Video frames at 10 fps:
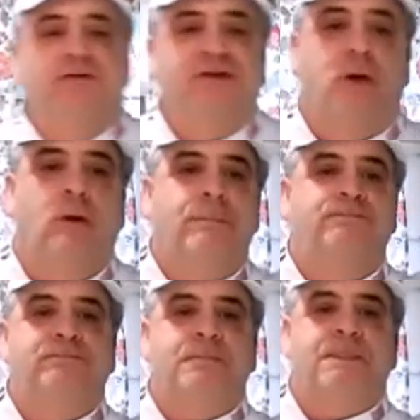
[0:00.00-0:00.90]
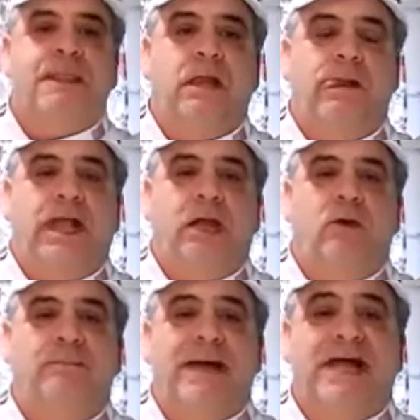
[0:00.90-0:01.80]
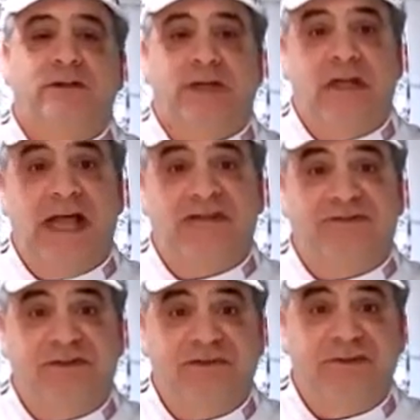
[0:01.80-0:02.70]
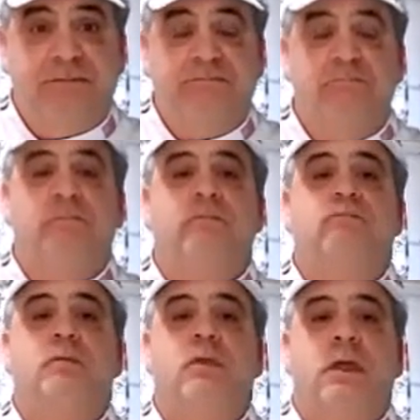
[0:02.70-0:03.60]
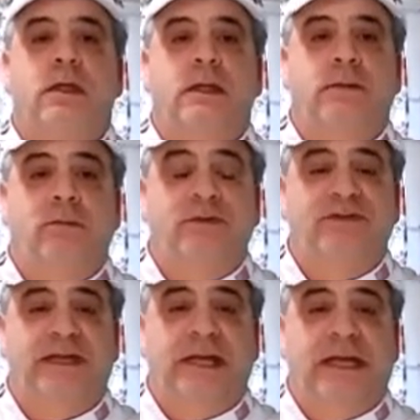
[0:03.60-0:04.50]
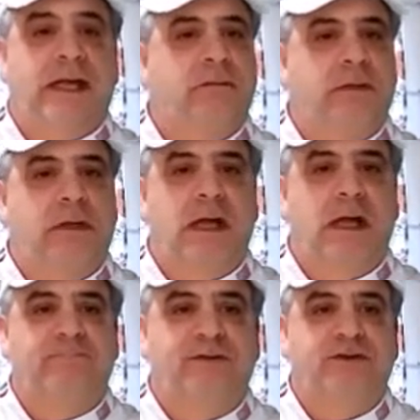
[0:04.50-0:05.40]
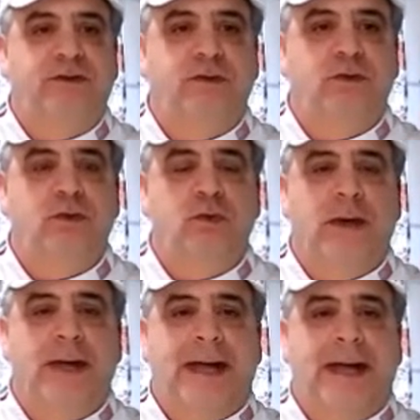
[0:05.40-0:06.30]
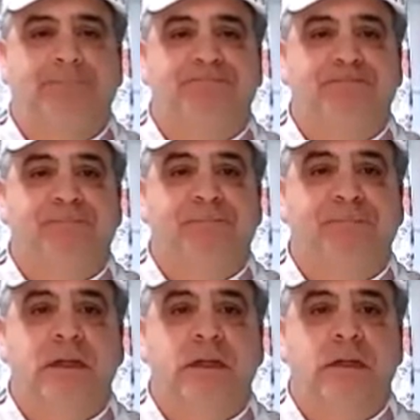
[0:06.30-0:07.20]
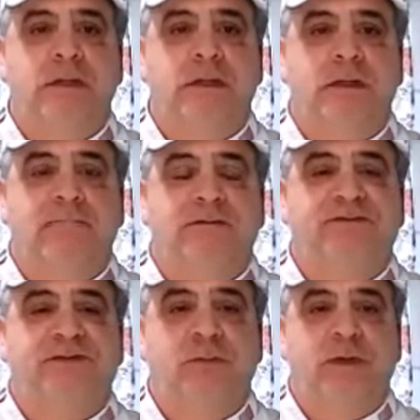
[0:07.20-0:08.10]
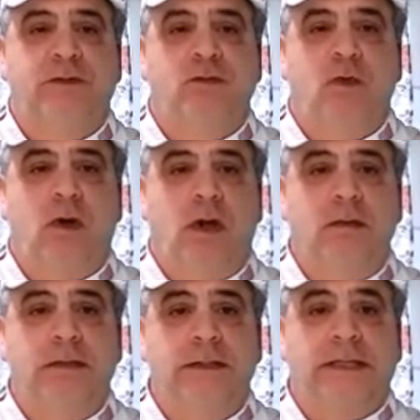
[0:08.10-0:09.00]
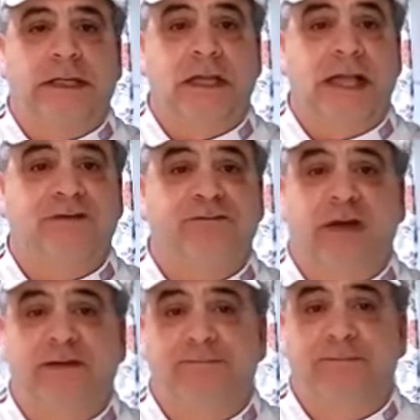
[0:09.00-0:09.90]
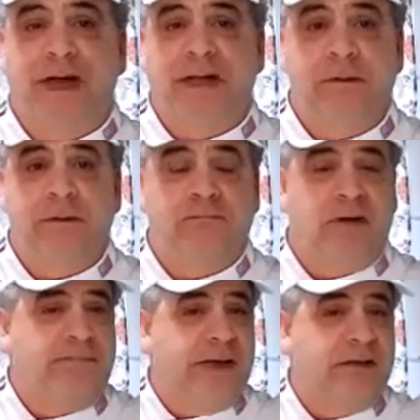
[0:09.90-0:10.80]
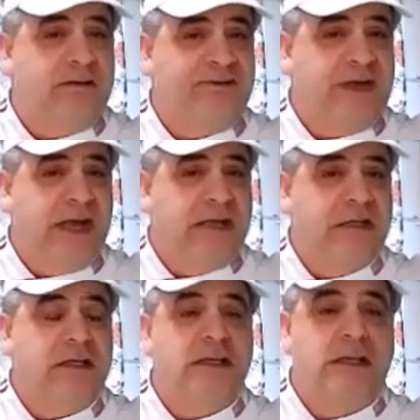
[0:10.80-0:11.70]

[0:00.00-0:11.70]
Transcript: So, going back to the classes, once again, I would love to visit with you all in a class right by your side,